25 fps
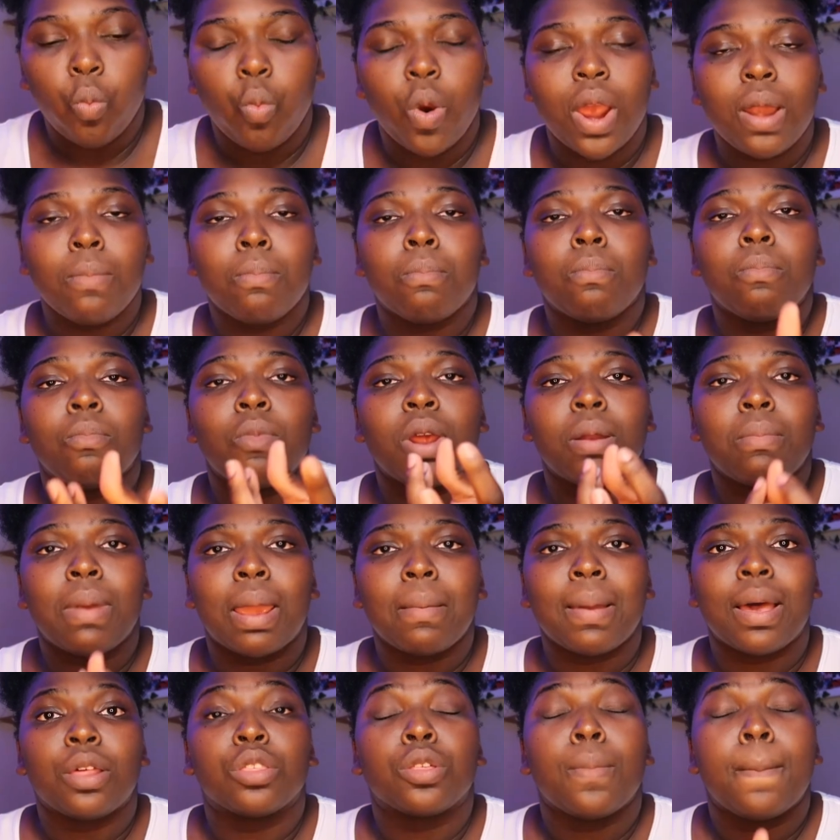When my
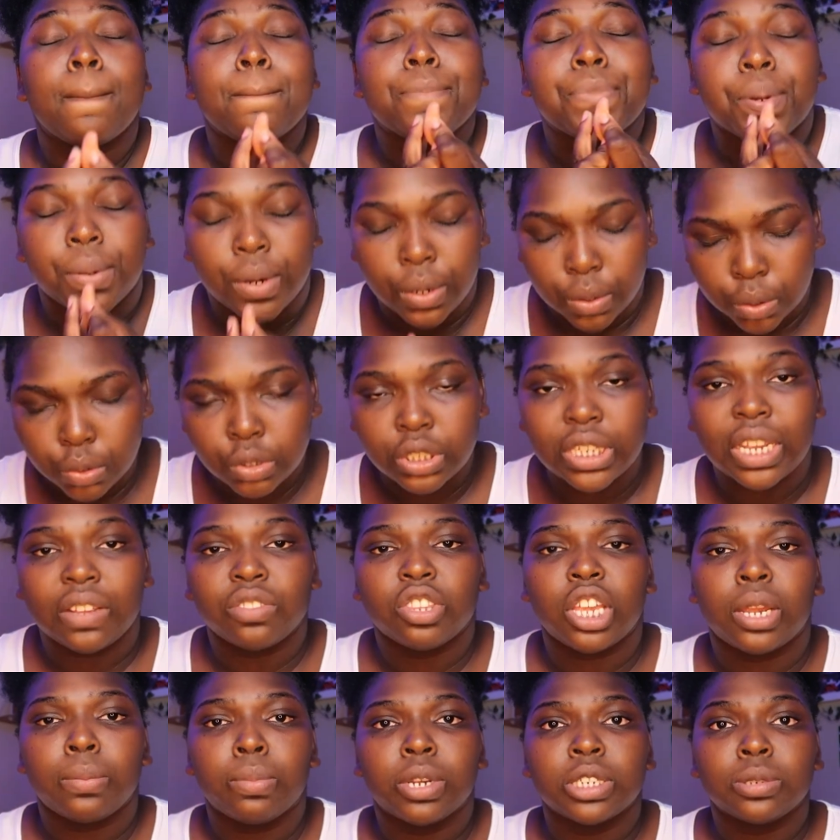mouth burns
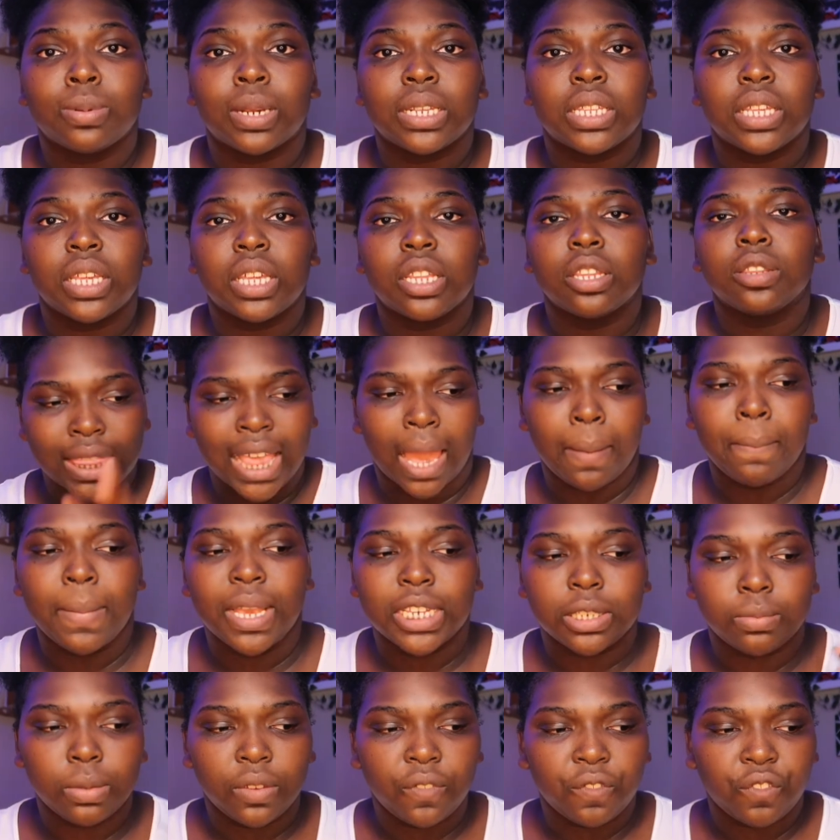after I brush my teeth, that
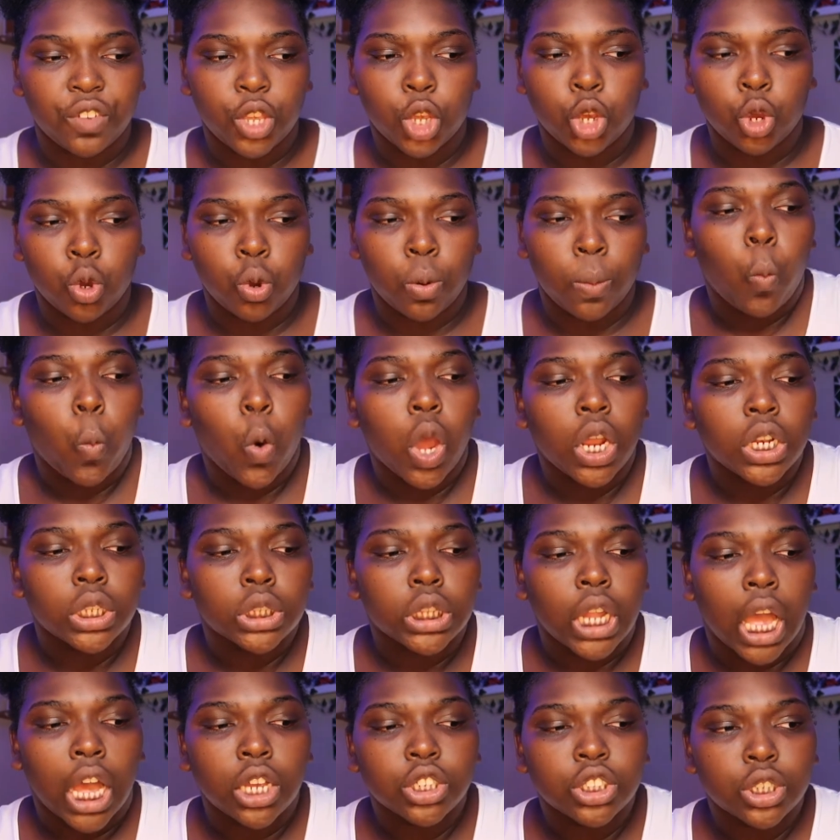makes me feel
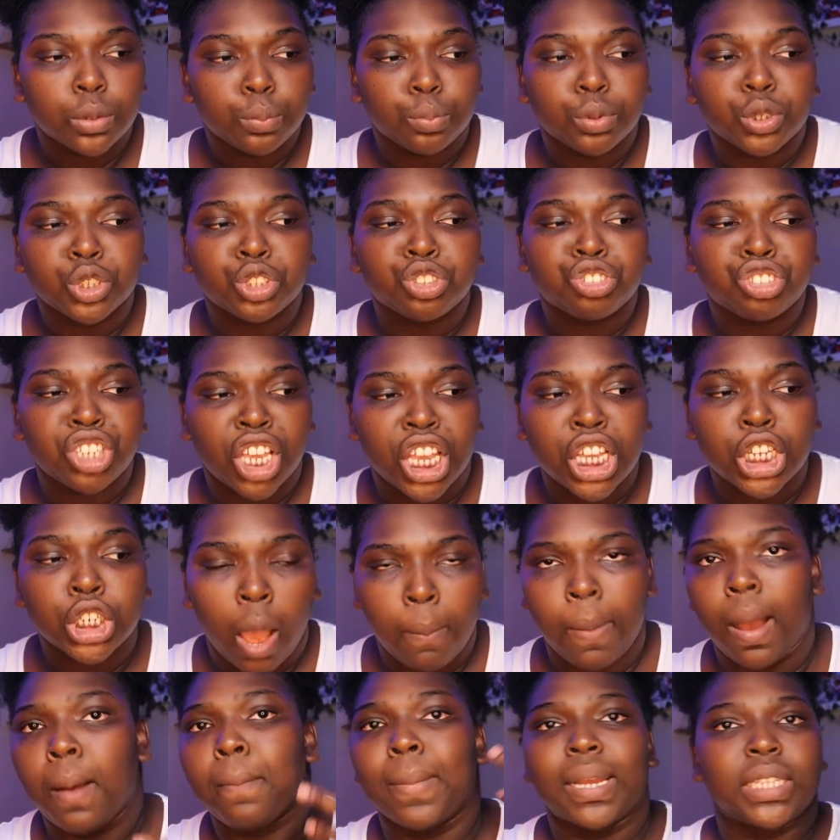1000%
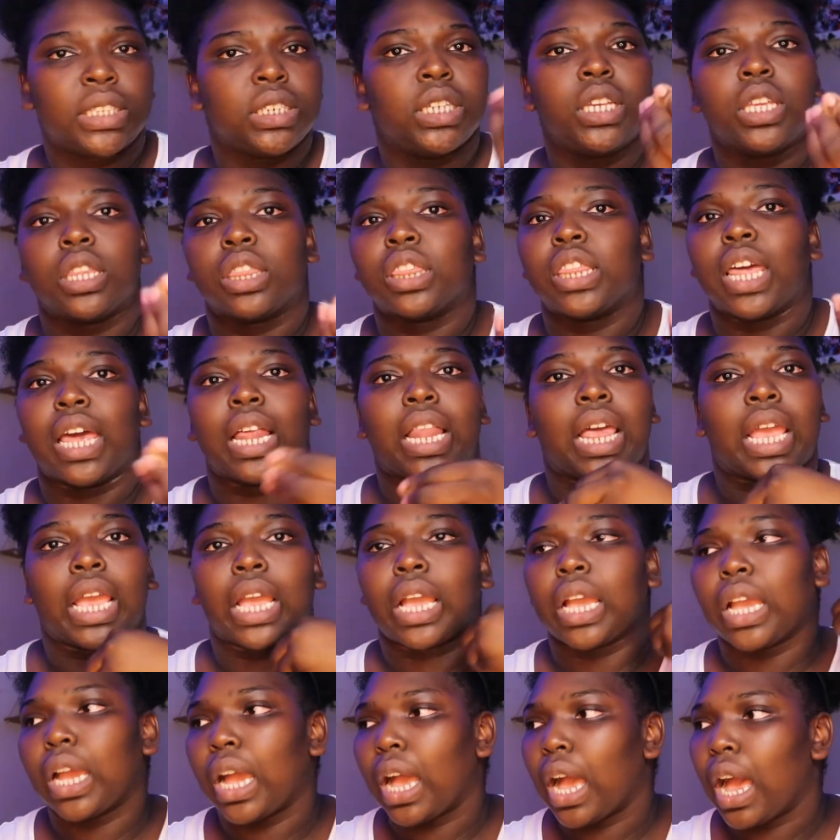about my teeth. That,
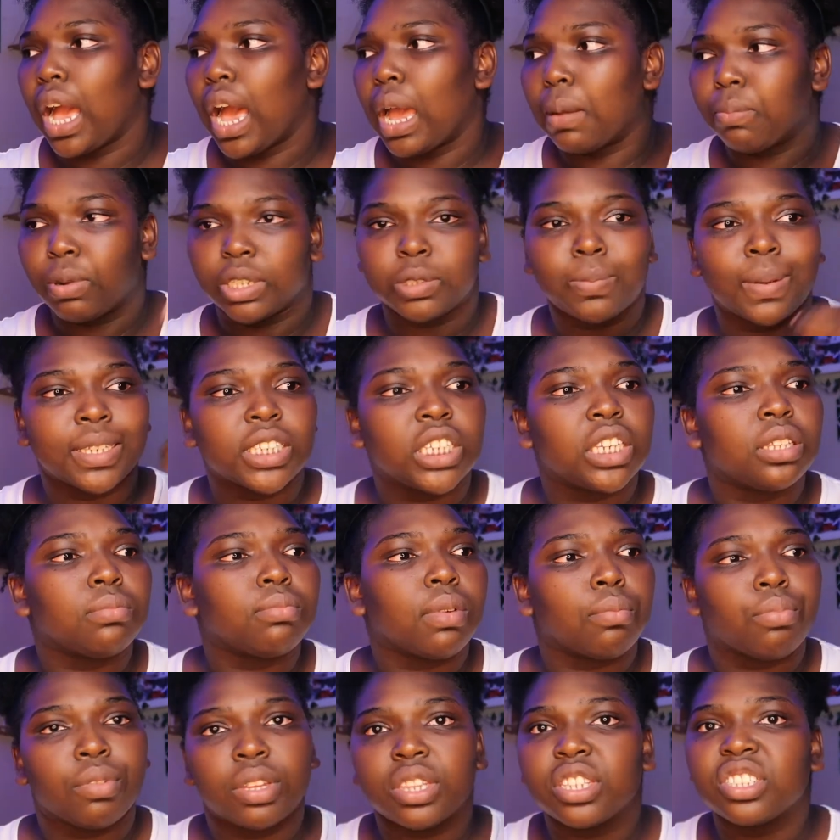like, I brush my teeth,
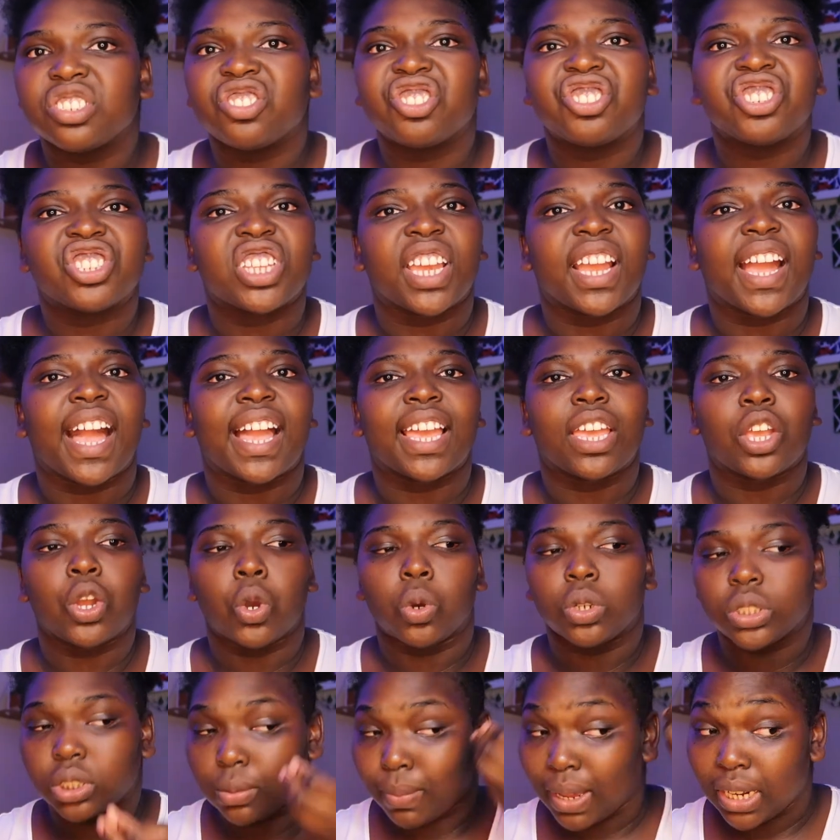my breath doesn't stink, I can
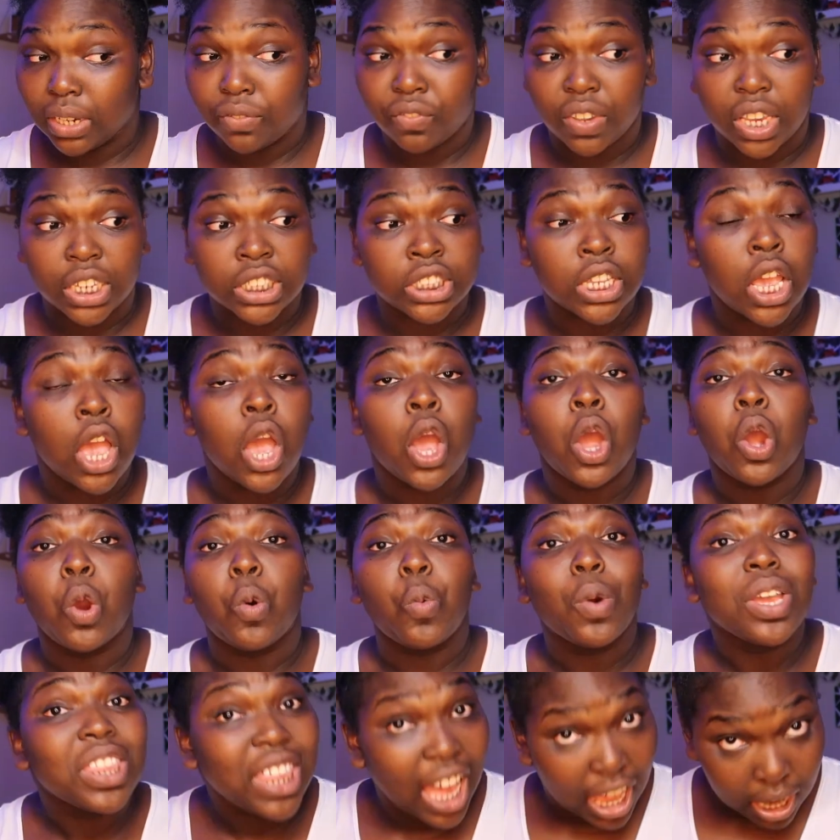go in somebody's face
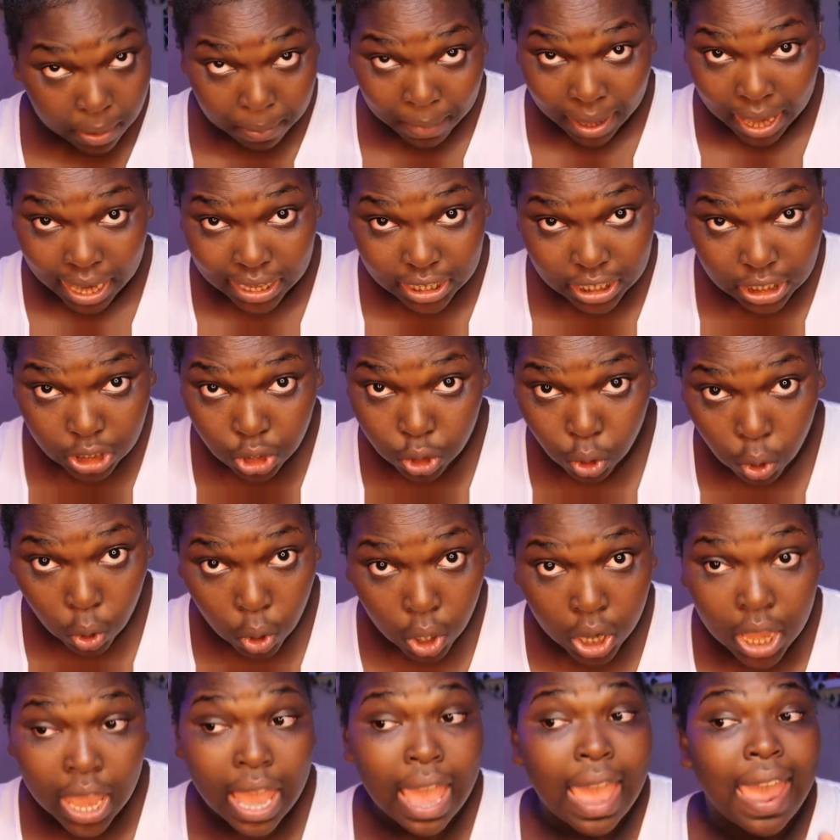without a mask and
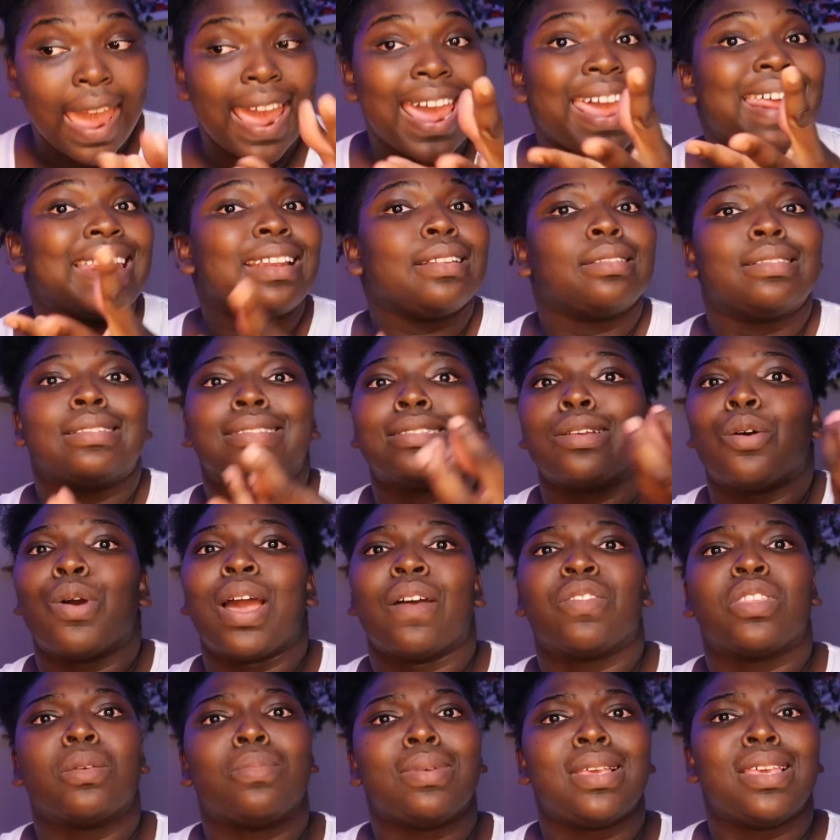talk, and don't
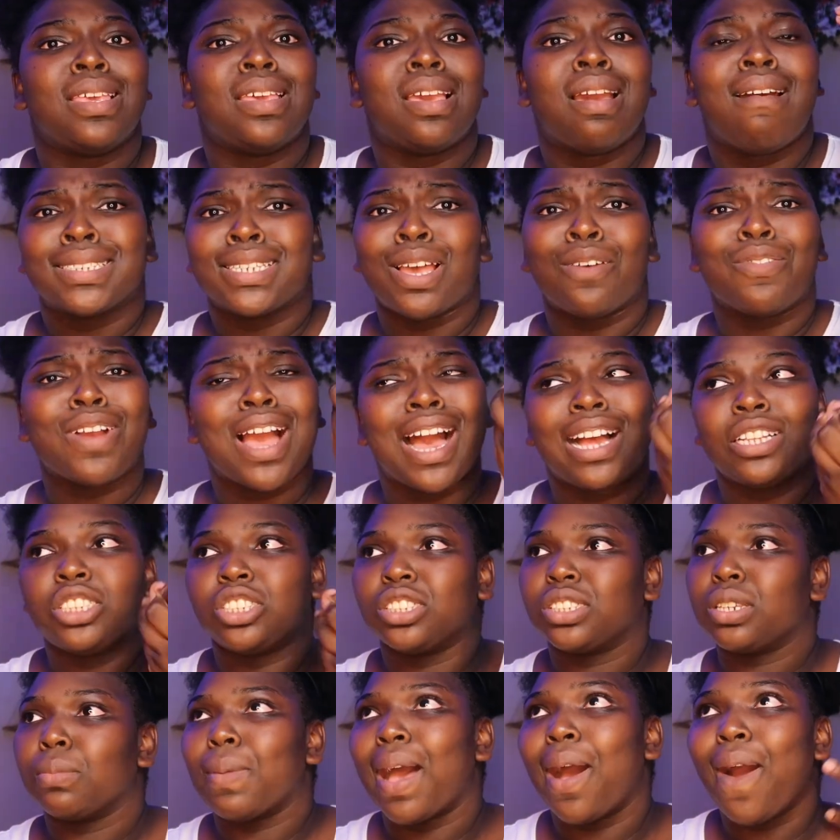have to be
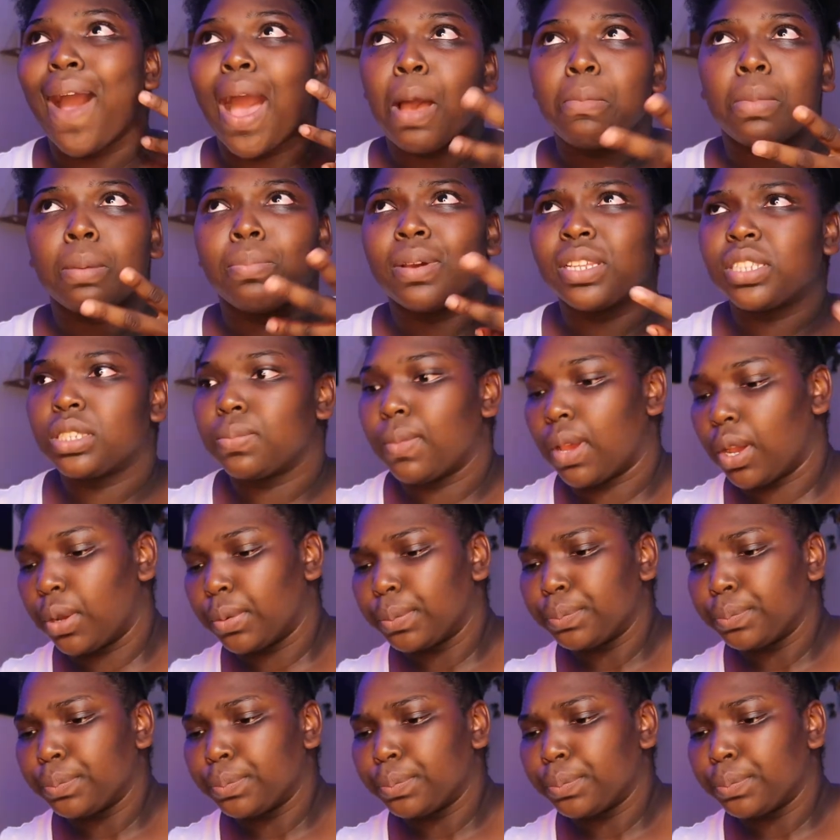self-conscious about how my breath smells.